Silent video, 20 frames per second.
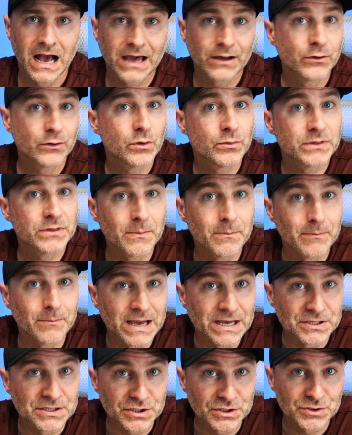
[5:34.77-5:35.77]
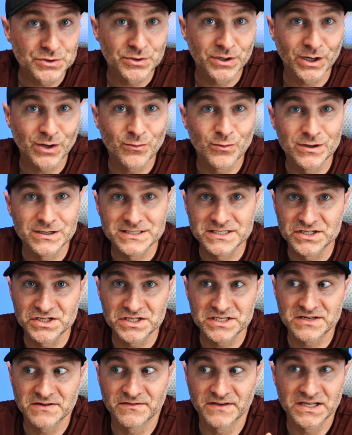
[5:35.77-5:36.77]
don't know what the magic trick was,
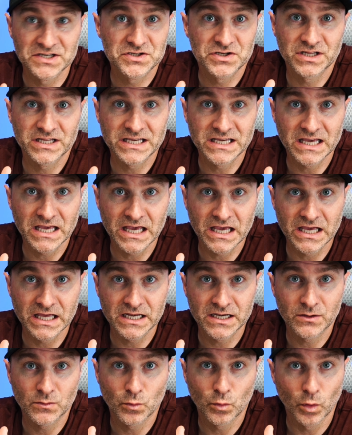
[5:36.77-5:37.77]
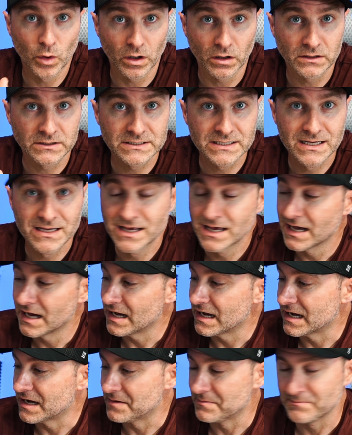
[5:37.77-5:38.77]
just eventually it worked.
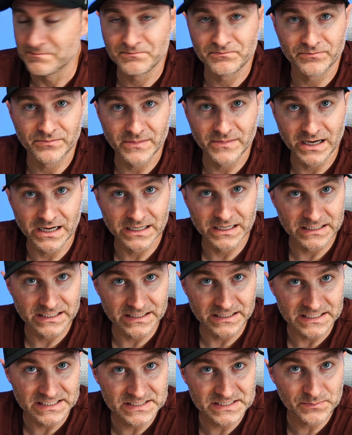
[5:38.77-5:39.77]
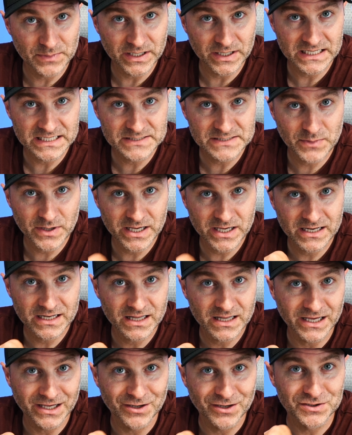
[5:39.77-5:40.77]
I did the spinny spin
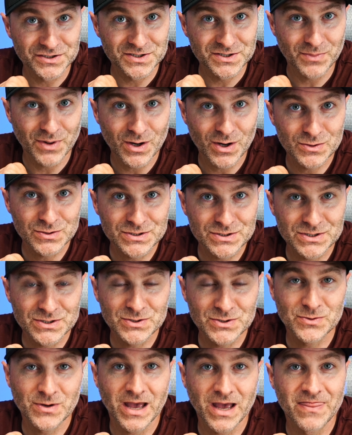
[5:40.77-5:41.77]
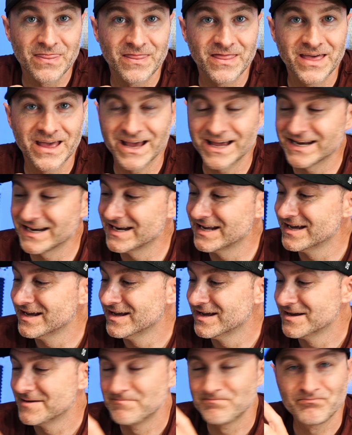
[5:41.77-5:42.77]
like you're supposed to, and then
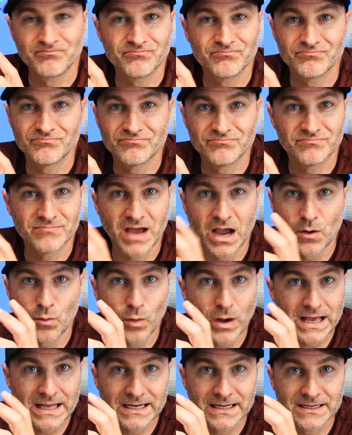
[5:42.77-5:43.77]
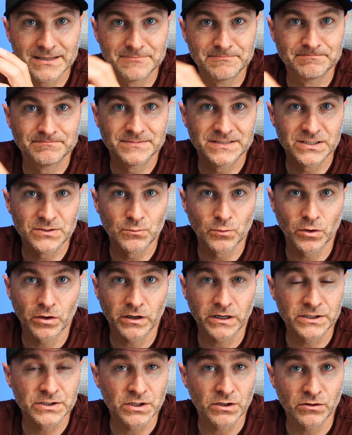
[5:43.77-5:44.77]
I waited, didn't
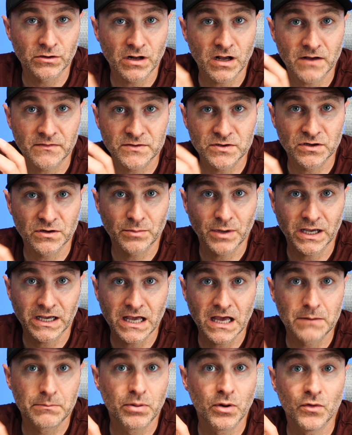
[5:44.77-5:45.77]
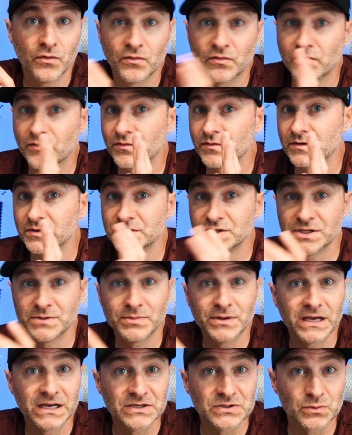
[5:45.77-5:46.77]
work, turned it off, turned it back on, poof,
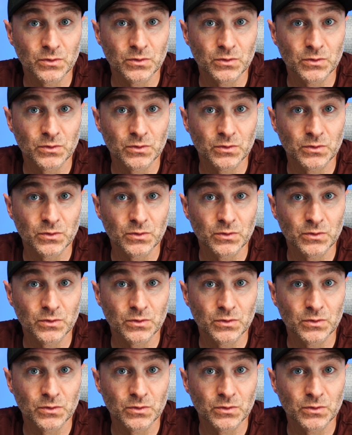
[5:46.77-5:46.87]
GPS